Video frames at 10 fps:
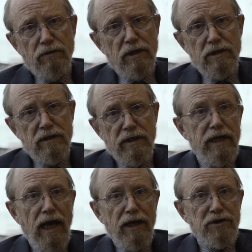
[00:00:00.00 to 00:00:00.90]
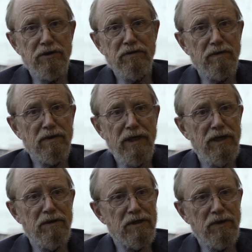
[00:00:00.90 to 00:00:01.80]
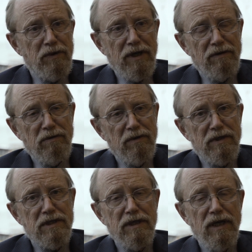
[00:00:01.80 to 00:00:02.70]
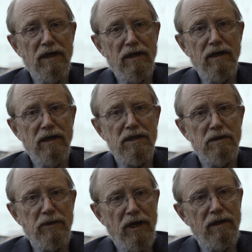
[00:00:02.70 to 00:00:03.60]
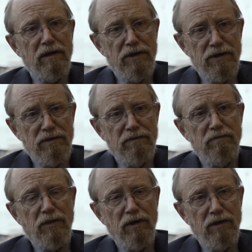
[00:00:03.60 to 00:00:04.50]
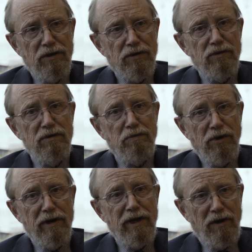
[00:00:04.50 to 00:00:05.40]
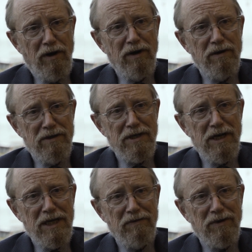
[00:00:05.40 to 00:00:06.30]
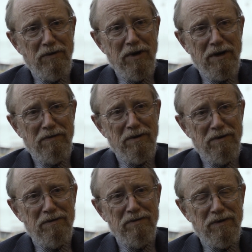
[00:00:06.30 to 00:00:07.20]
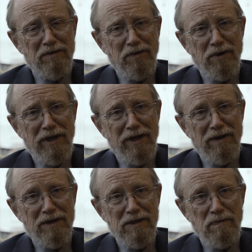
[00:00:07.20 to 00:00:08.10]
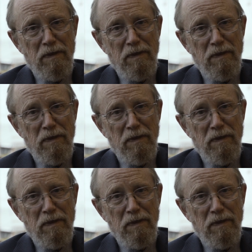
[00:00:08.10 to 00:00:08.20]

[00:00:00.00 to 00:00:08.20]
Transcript: this is the answer for leaders or whatever. It's some knowledge earned through pretty hard scientific work for 40 years.